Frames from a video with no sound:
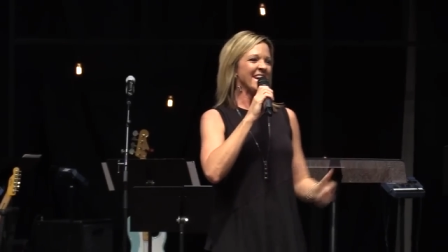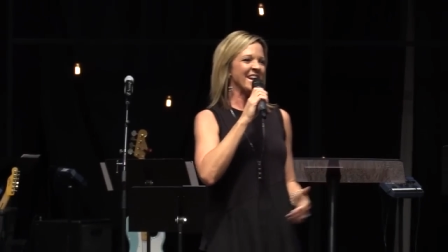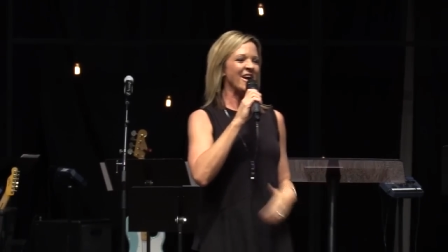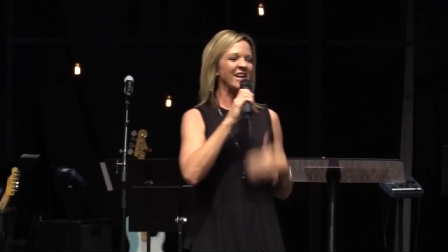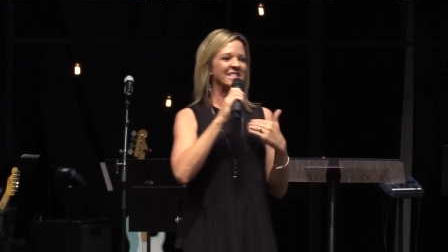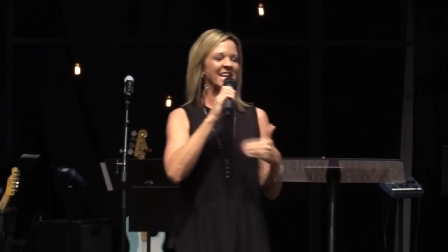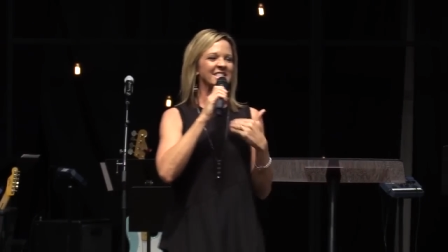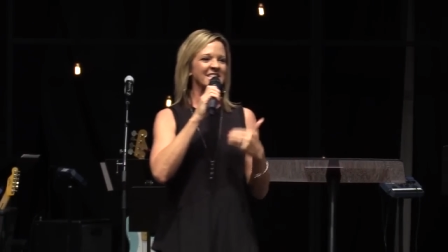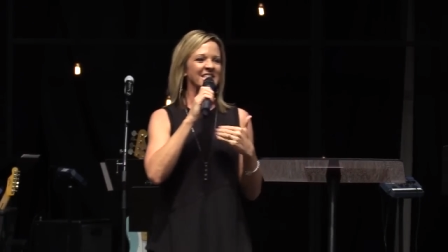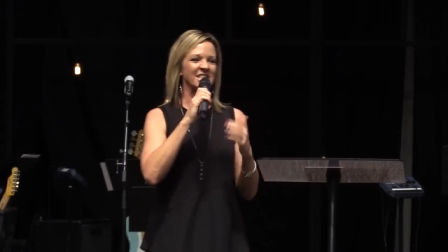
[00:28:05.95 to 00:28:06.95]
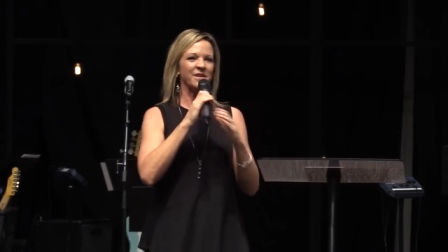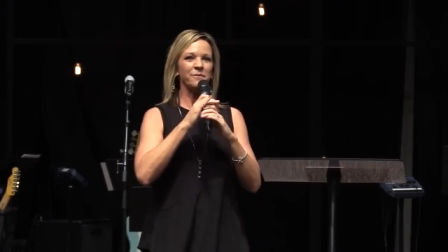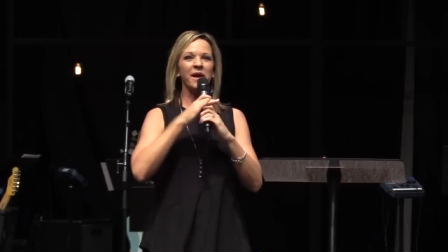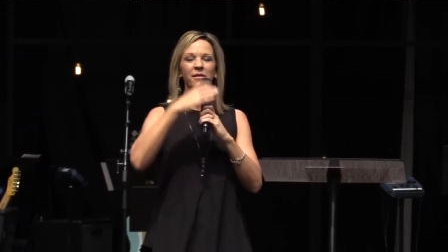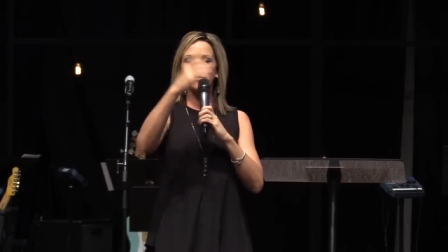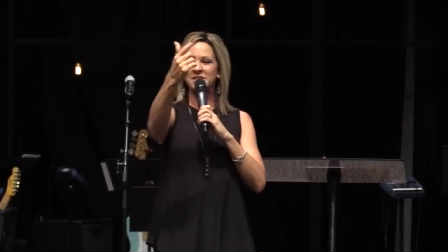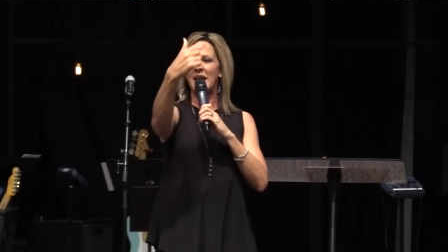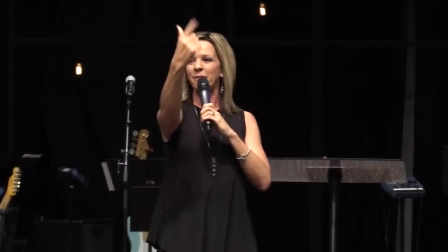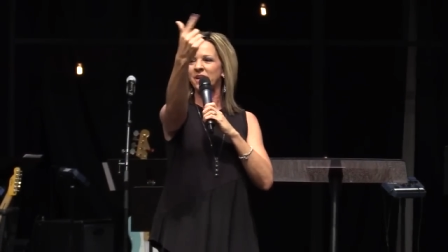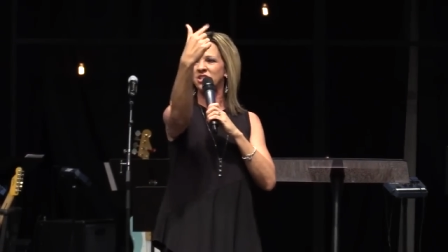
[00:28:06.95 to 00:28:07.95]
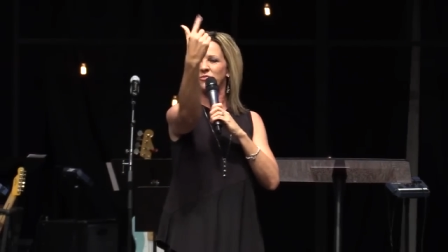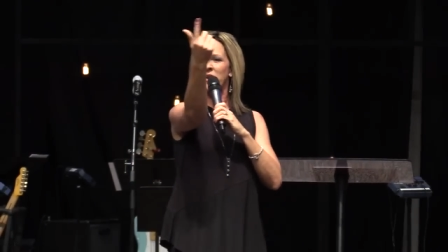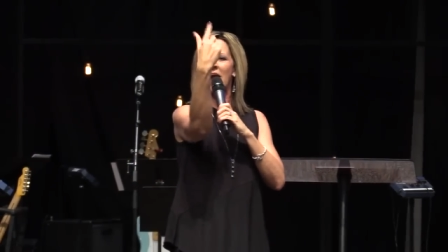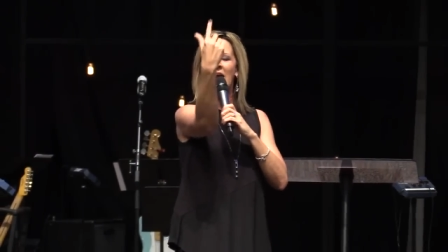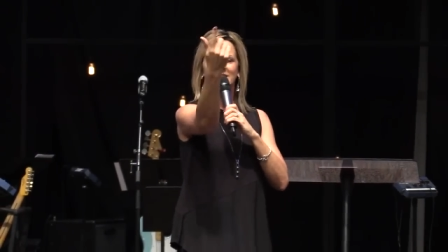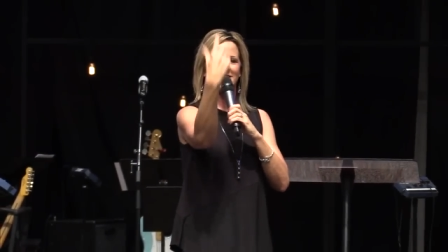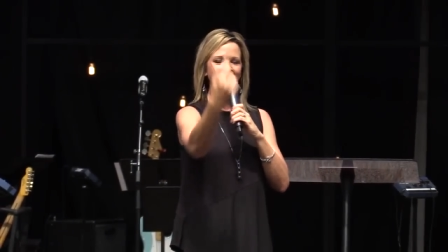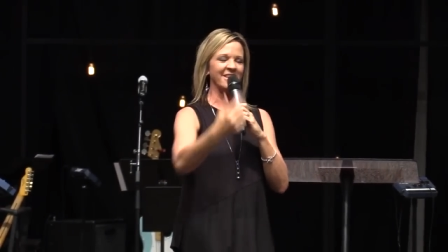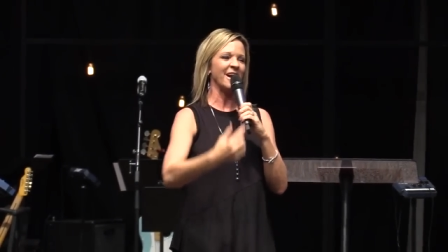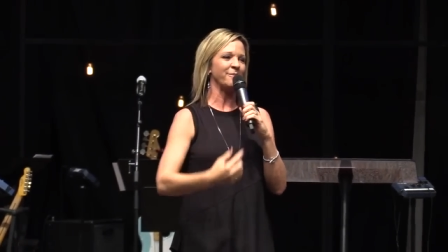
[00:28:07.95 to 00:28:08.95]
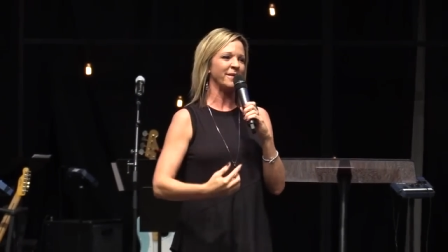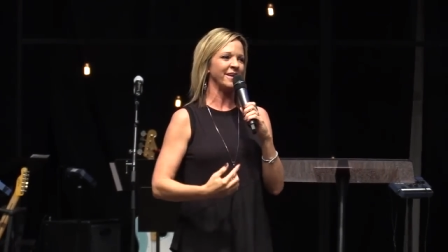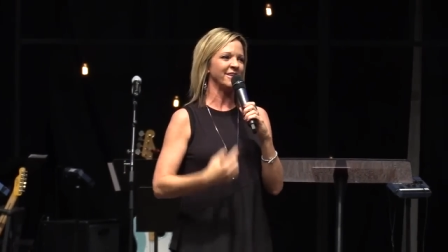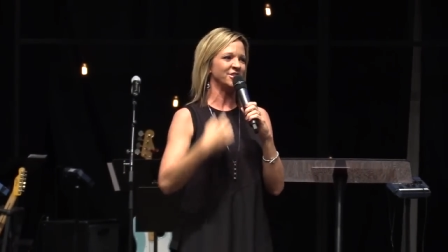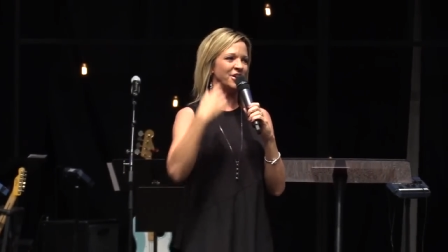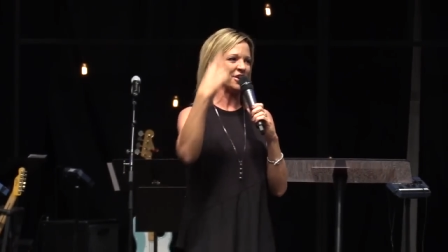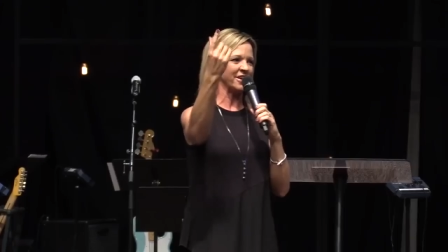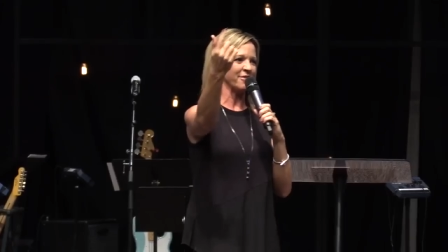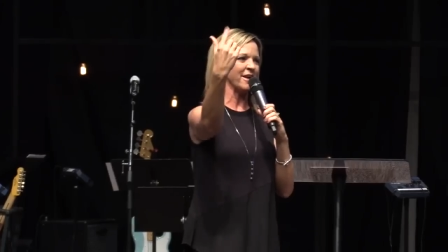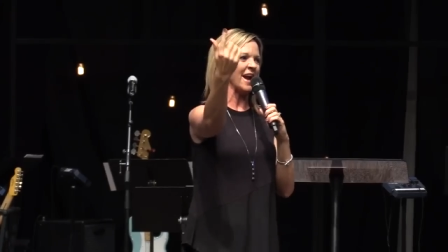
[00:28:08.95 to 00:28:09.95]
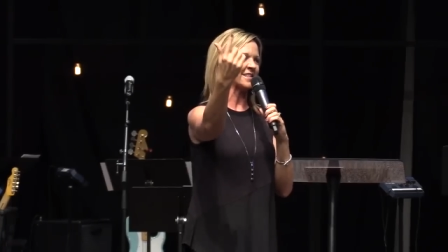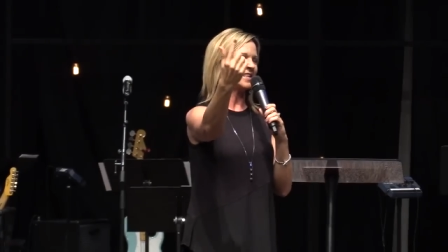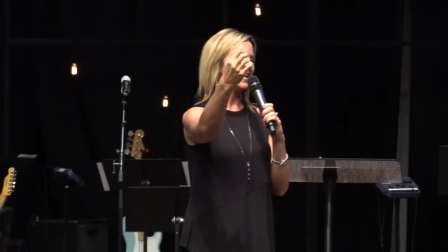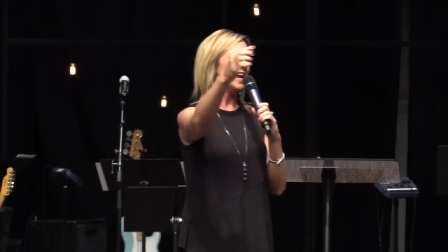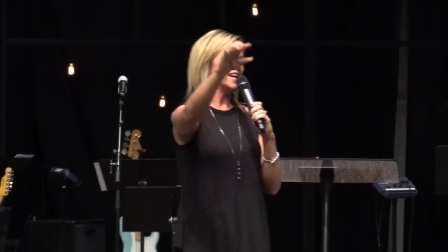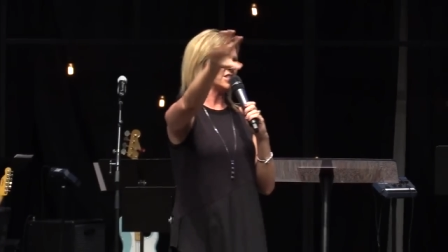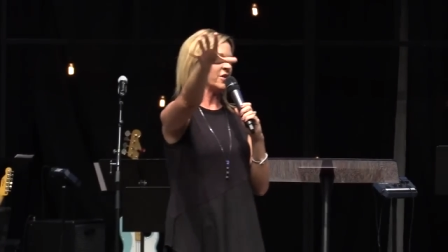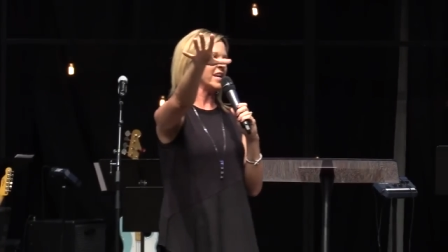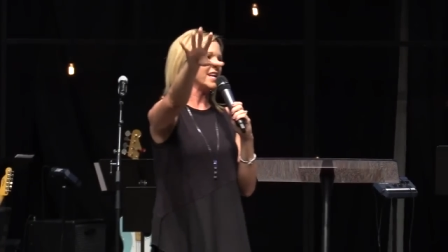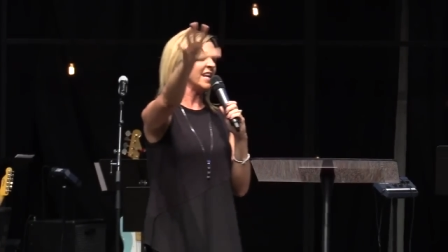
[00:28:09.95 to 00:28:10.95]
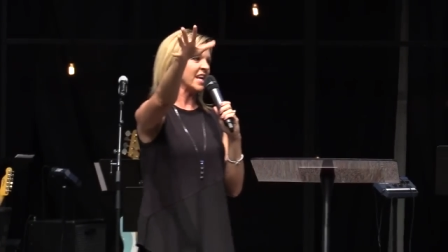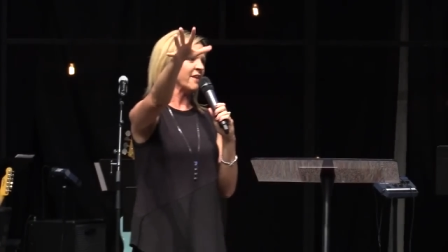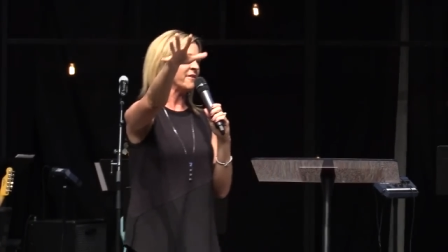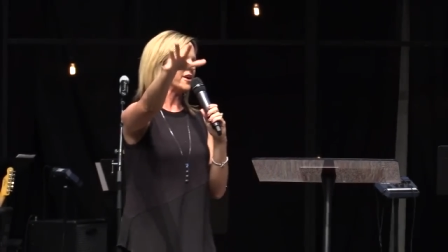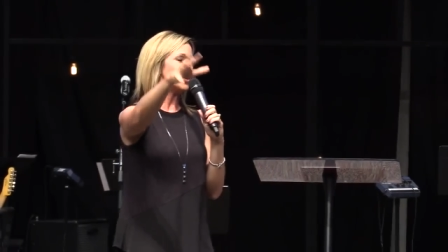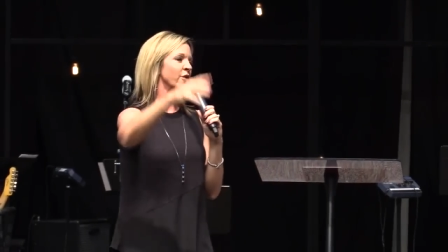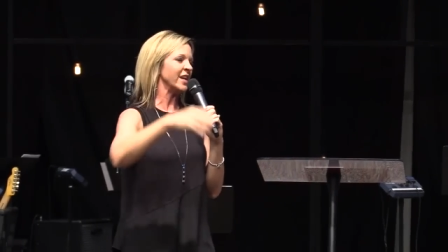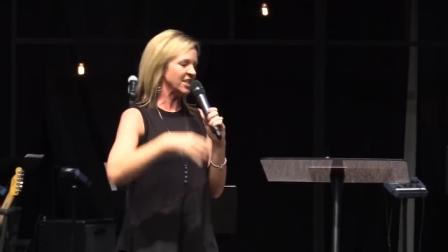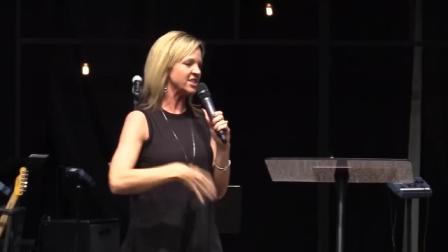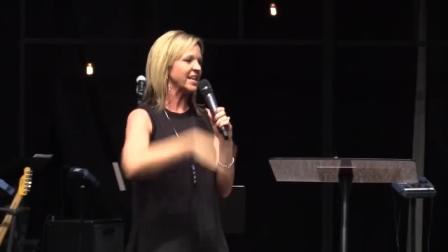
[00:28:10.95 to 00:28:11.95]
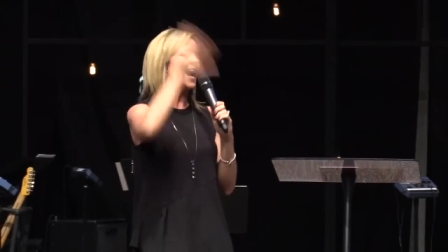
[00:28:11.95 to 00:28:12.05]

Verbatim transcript: you know, it's it's this. But what's happening is you're reacting. You're not being a jerk. You're reacting. So he did. He got very annoyed. He just